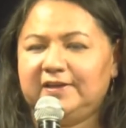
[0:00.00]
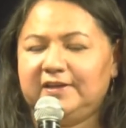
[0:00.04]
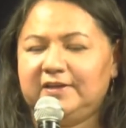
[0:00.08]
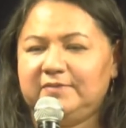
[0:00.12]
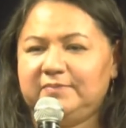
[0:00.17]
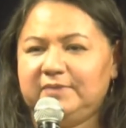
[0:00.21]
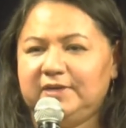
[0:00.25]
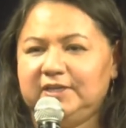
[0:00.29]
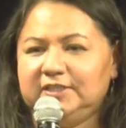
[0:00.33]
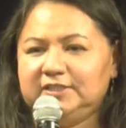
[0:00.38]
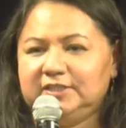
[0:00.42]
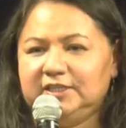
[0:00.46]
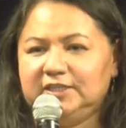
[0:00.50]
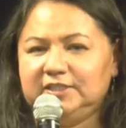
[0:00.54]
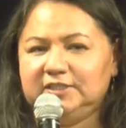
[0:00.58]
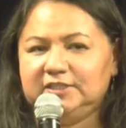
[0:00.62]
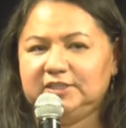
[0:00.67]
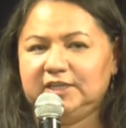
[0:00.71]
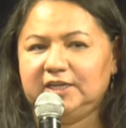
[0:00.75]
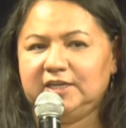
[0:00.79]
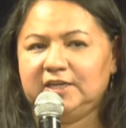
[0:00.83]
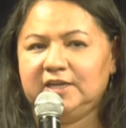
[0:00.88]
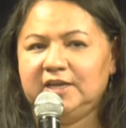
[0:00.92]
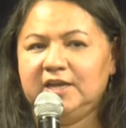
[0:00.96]
And my son
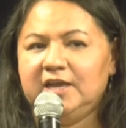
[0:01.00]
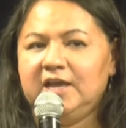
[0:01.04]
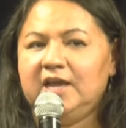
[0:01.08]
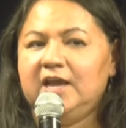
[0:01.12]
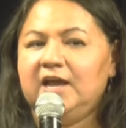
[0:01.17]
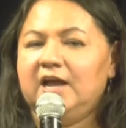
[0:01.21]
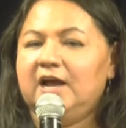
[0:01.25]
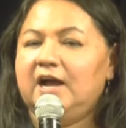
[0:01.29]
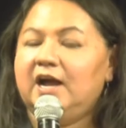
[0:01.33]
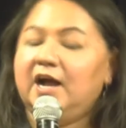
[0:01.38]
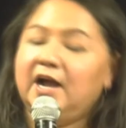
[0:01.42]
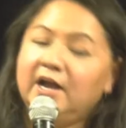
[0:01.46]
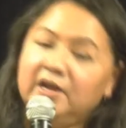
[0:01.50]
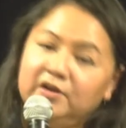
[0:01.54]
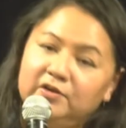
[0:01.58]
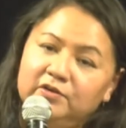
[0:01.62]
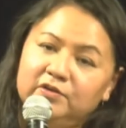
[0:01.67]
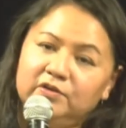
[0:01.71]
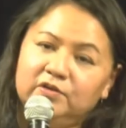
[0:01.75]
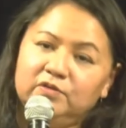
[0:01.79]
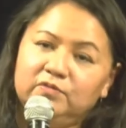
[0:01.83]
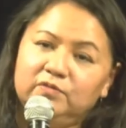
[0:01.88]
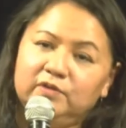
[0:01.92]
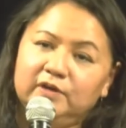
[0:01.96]
said, I
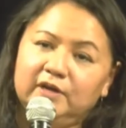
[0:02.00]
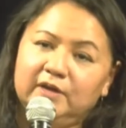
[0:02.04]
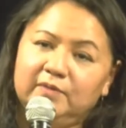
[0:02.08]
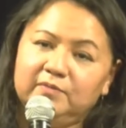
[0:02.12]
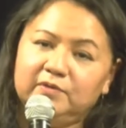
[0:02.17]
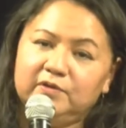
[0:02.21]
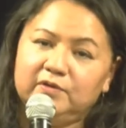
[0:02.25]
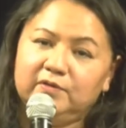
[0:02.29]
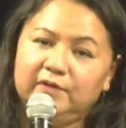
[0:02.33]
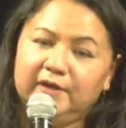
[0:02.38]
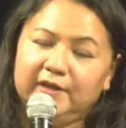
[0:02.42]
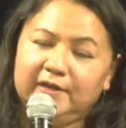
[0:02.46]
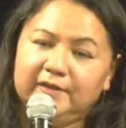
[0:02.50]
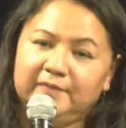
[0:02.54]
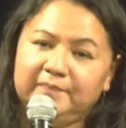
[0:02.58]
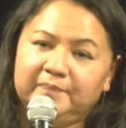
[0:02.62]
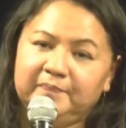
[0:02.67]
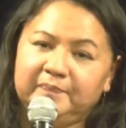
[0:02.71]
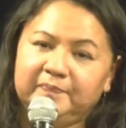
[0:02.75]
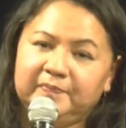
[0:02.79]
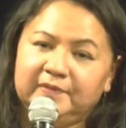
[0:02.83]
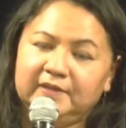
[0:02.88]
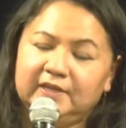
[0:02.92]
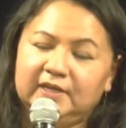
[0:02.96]
don't know where I'm going.
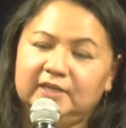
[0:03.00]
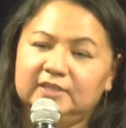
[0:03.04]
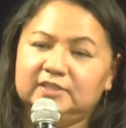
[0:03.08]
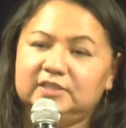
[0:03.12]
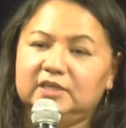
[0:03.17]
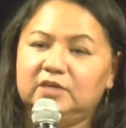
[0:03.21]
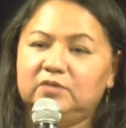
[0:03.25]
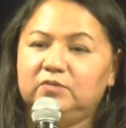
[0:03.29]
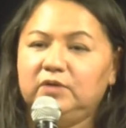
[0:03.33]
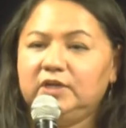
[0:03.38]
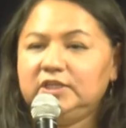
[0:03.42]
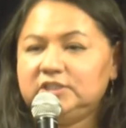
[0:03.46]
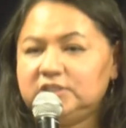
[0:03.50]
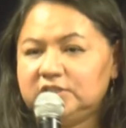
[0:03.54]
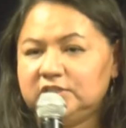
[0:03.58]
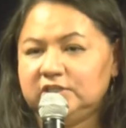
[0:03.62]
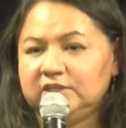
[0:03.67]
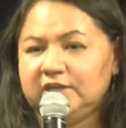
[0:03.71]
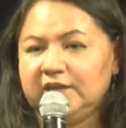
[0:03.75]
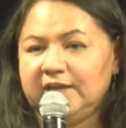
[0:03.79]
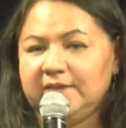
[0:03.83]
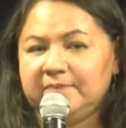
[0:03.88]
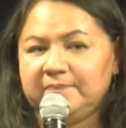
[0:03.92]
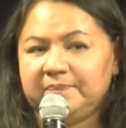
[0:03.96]
He said, what's your
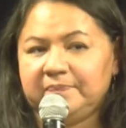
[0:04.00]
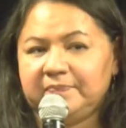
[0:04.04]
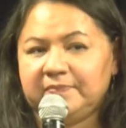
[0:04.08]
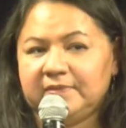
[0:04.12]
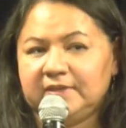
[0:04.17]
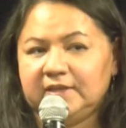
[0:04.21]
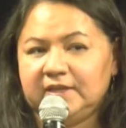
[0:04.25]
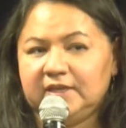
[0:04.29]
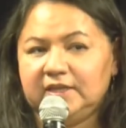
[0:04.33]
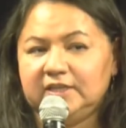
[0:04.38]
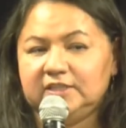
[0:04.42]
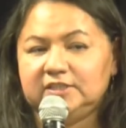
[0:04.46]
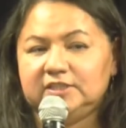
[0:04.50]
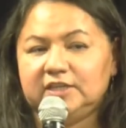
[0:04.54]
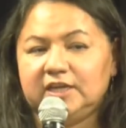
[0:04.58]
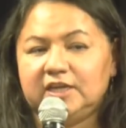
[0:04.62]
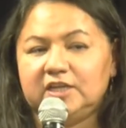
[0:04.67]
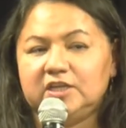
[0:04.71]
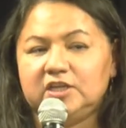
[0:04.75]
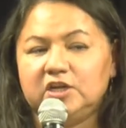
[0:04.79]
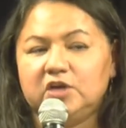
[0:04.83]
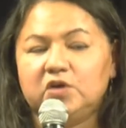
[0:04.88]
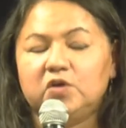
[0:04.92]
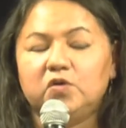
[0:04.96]
name? He
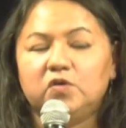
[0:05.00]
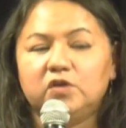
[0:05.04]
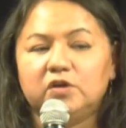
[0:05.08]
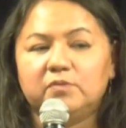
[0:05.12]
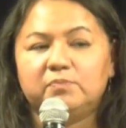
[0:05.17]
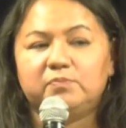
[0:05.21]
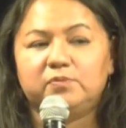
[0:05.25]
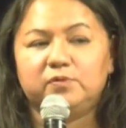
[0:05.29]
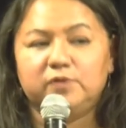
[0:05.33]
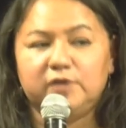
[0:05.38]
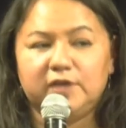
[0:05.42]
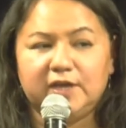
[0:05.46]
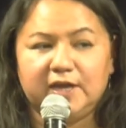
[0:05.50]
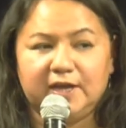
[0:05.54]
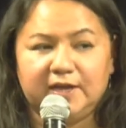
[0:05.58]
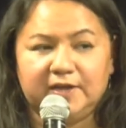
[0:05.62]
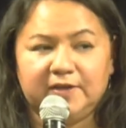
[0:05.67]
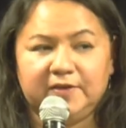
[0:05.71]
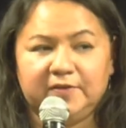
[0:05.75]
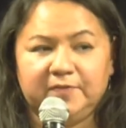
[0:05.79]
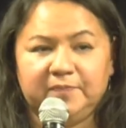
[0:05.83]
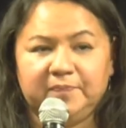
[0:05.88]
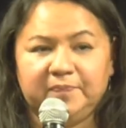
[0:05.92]
said, Nakota Pooyak.